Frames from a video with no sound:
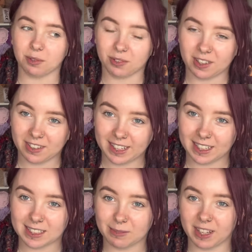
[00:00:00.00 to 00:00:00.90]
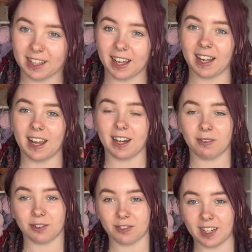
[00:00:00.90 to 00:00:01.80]
really nice to be there, and it
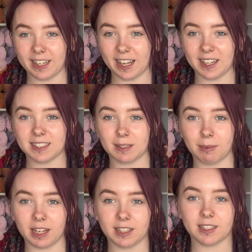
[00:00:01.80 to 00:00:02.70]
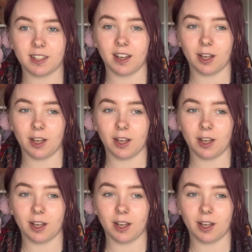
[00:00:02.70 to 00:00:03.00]
was really nice to meet